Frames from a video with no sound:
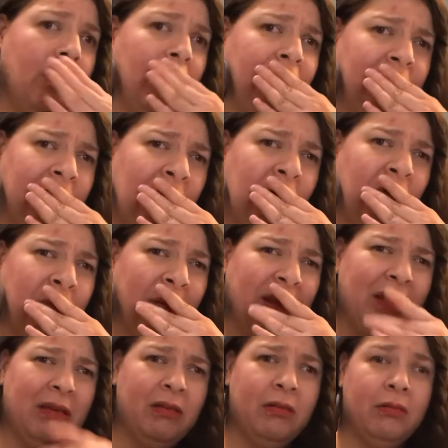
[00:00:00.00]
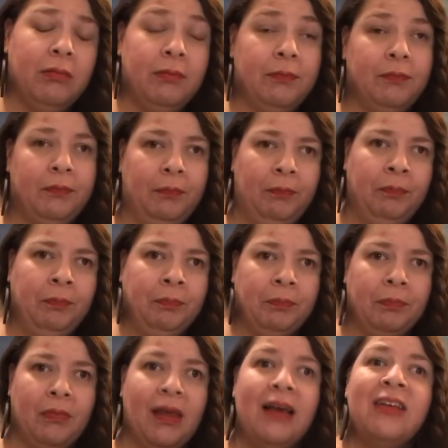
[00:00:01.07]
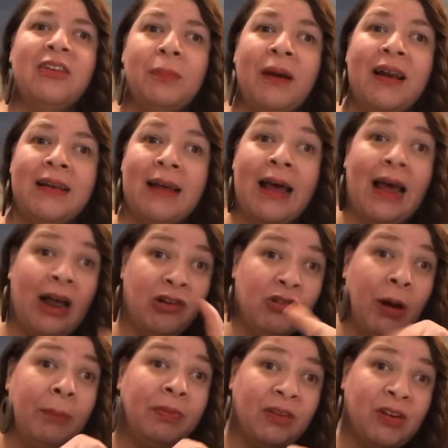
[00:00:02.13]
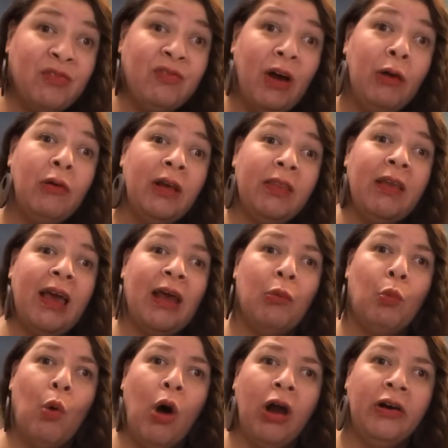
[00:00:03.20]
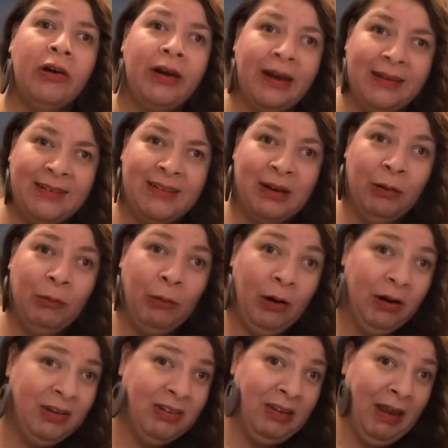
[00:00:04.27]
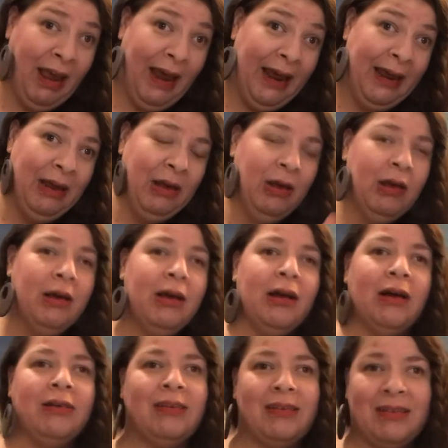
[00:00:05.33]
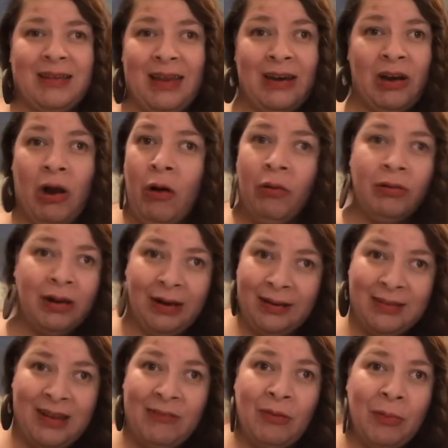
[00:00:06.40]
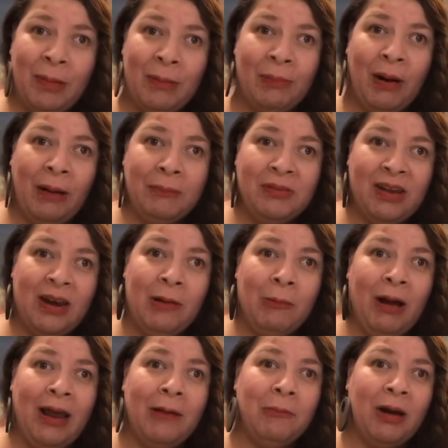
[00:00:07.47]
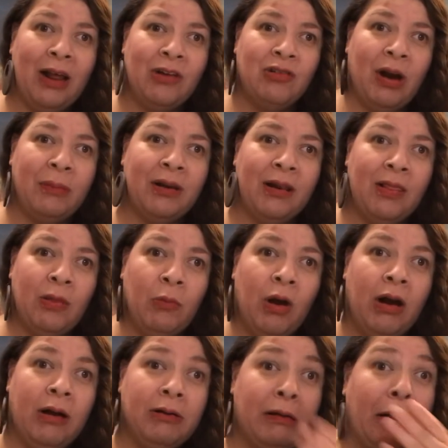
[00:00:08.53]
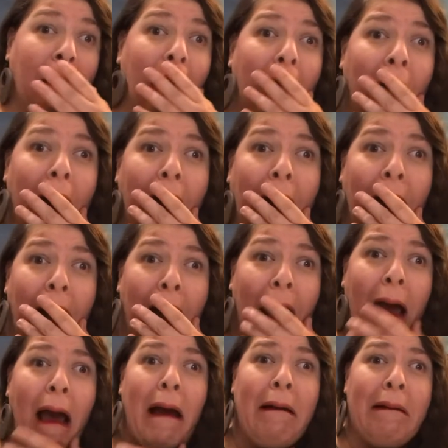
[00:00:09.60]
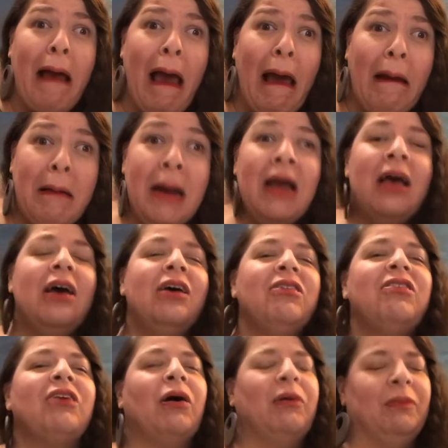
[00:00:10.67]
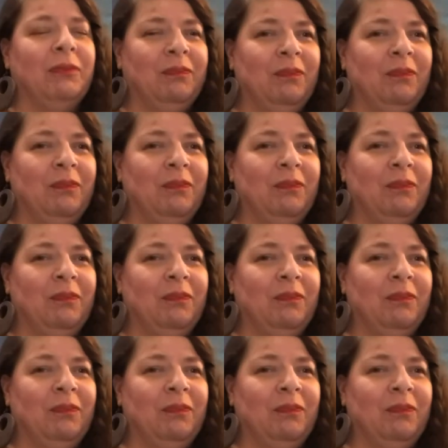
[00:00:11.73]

excuse me. It's been a day. I dropped this phone in water and it still works, yay. Because it's getting old and it's giving me problems anyway. And when I dropped it in the water, I was like, oh no. So,